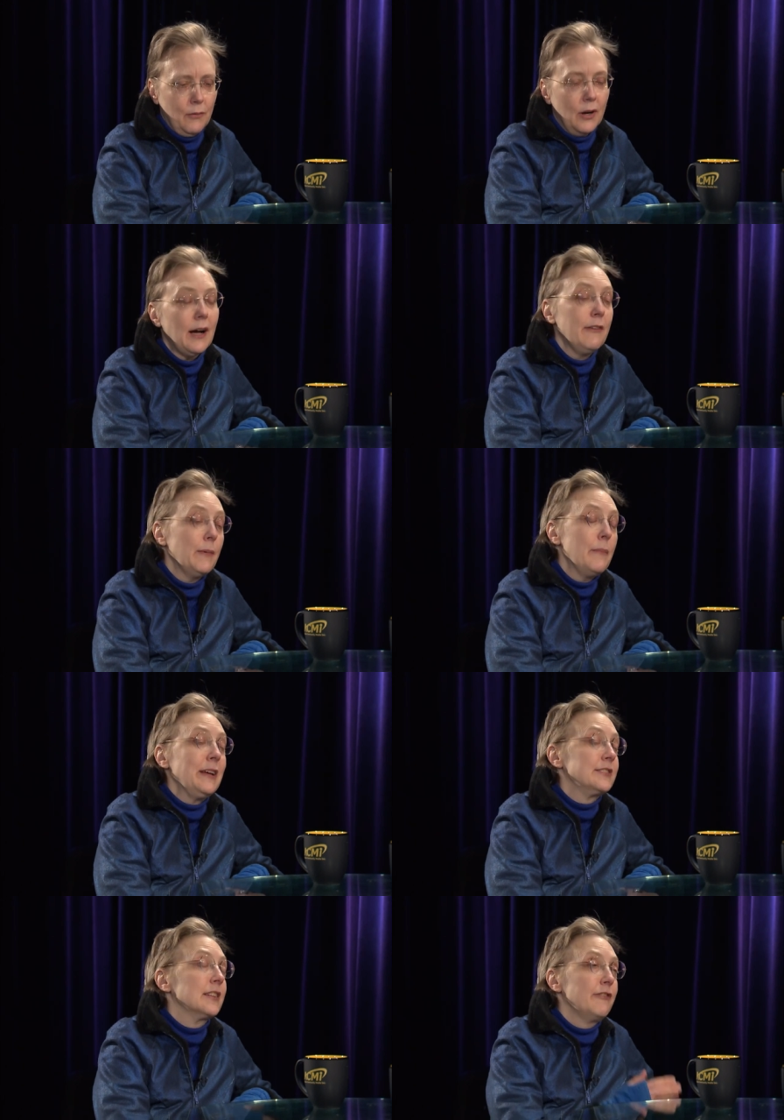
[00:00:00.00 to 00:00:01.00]
well, I, I,
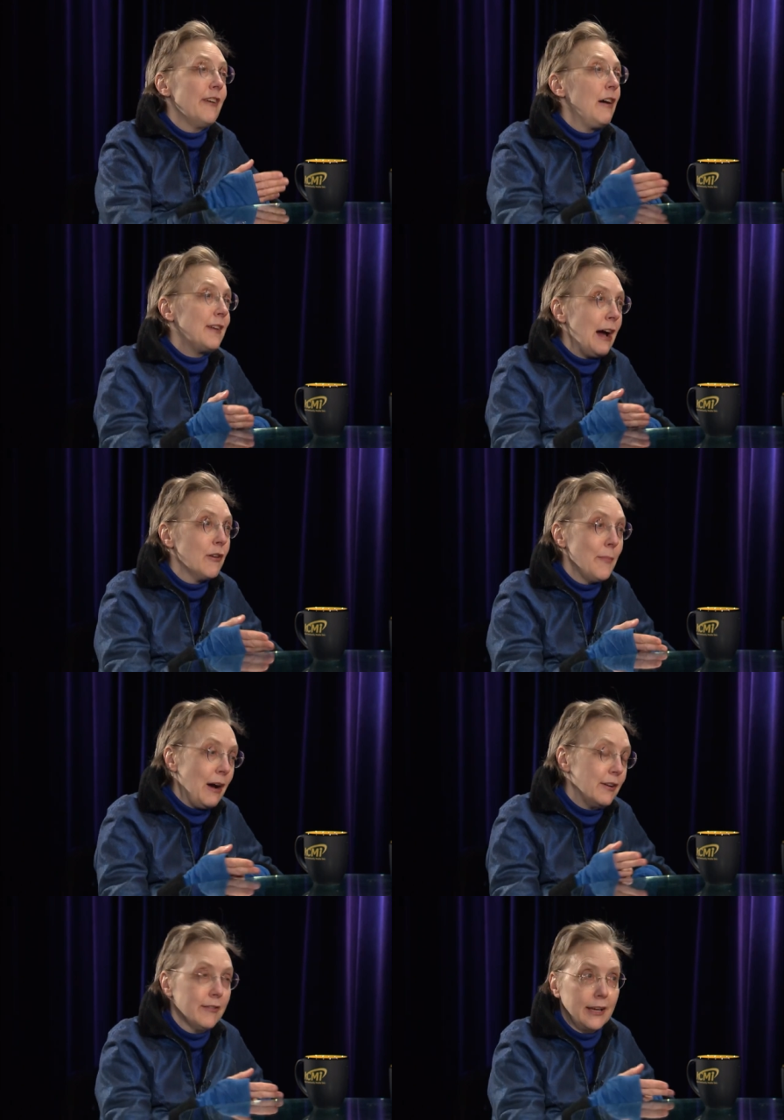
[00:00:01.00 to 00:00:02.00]
basically found out
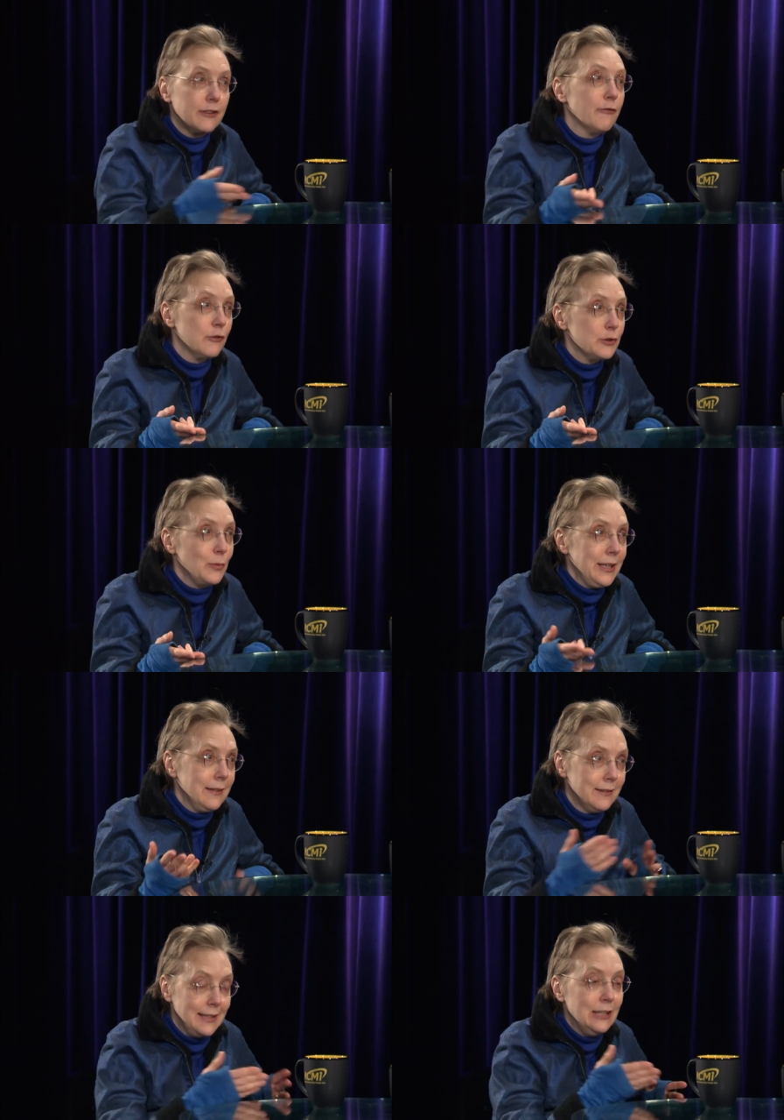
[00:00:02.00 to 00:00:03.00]
about it like the first
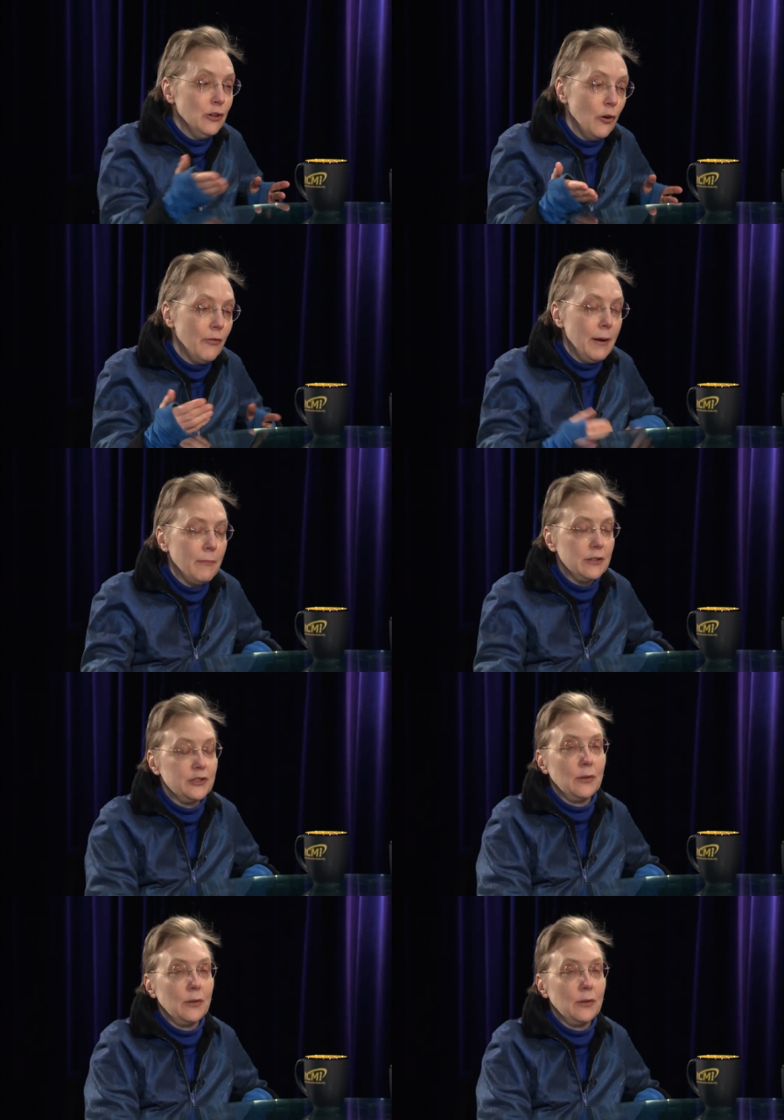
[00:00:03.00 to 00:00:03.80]
week in November.